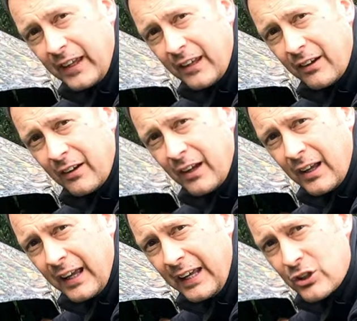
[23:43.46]
the
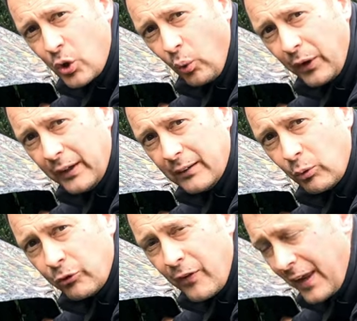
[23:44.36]
each corner.
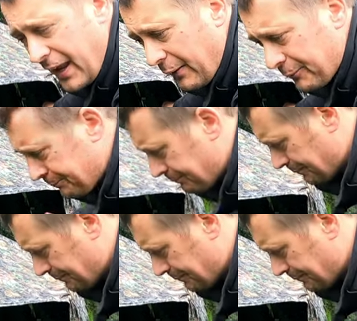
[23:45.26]
We'll do that now.